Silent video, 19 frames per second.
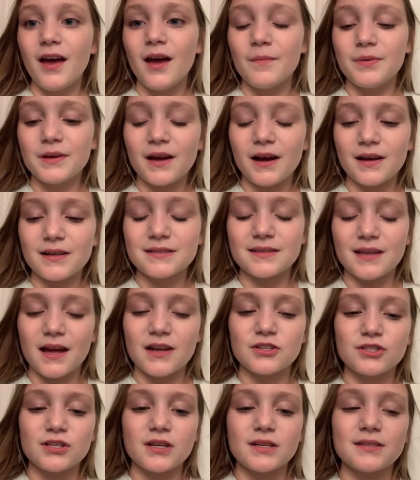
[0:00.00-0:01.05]
because that
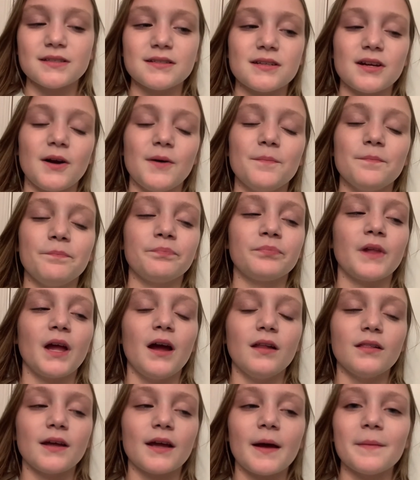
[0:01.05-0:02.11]
just um,
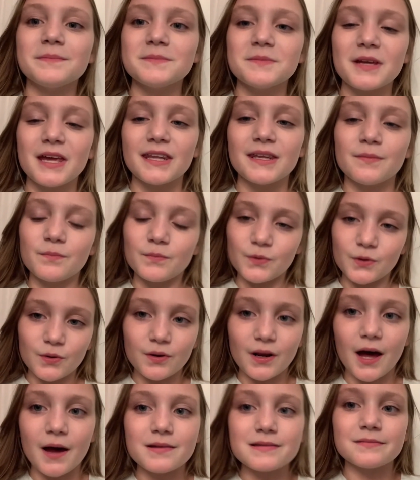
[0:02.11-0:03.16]
like helps me get in the mood.
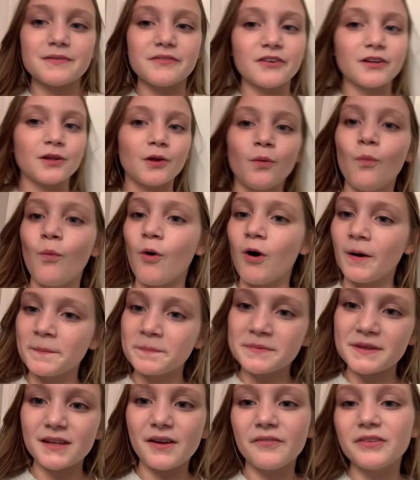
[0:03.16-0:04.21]
It helps me feel the
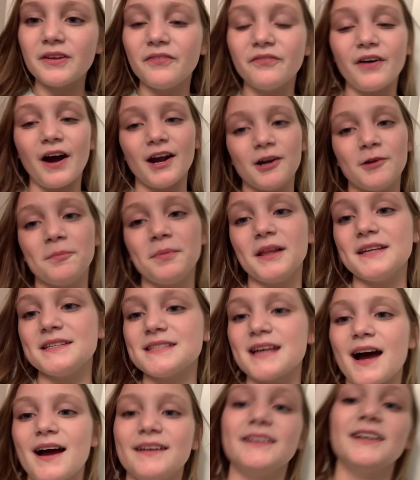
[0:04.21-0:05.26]
warmth of the fireplace
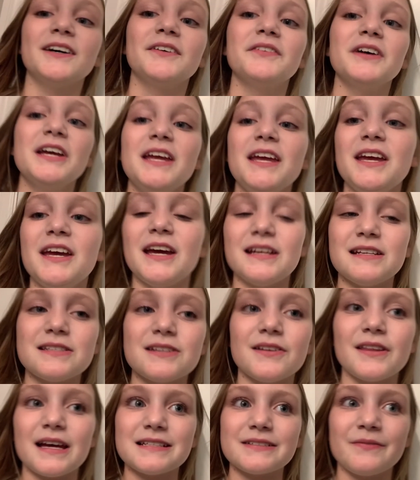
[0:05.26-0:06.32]
kind of. And so
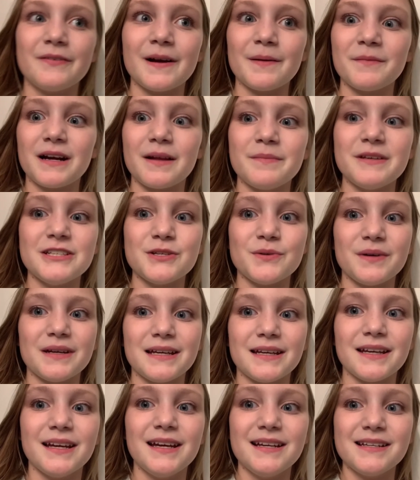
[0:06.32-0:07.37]
that's what I'm going to be
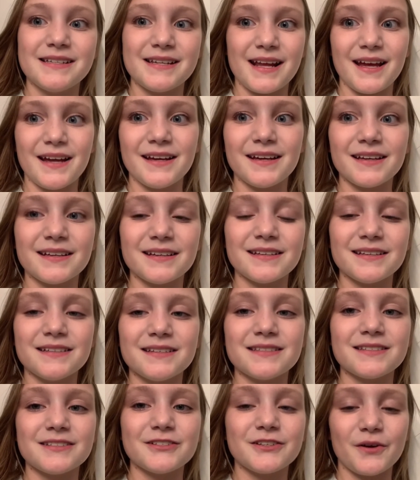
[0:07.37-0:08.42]
doing today
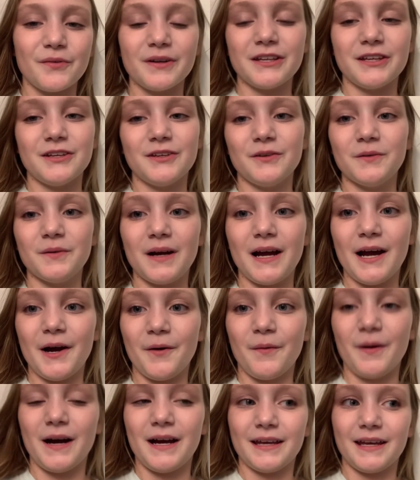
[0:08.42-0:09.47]
is showing you
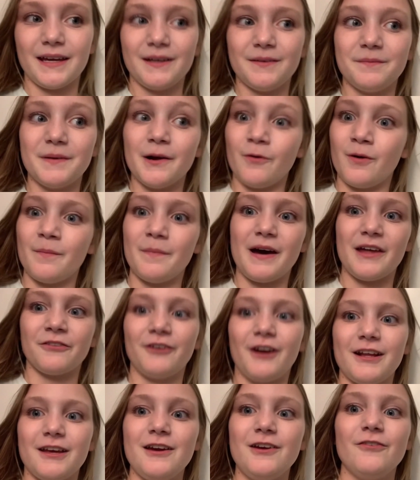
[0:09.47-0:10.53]
how I get my warm bath
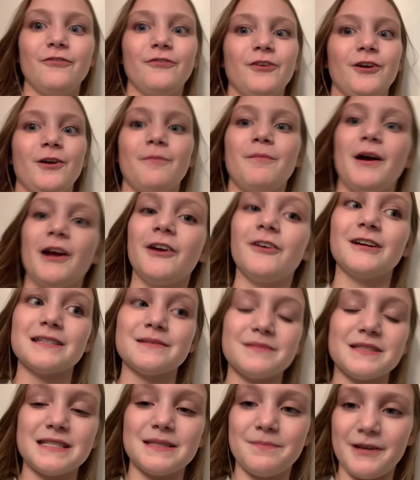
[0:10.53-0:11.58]
ready for my
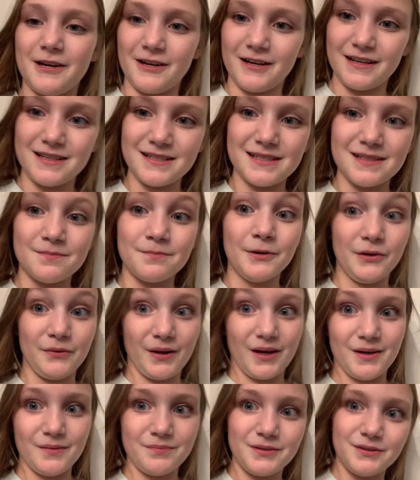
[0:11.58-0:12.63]
Christmas spirit build
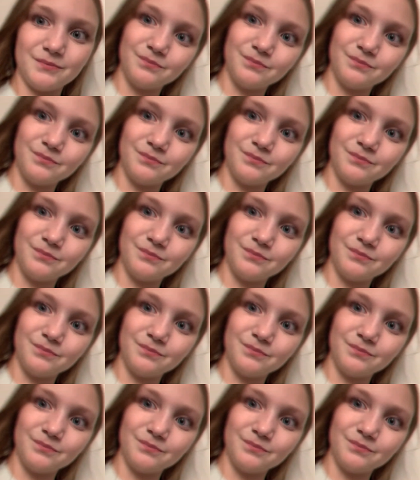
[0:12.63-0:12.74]
up.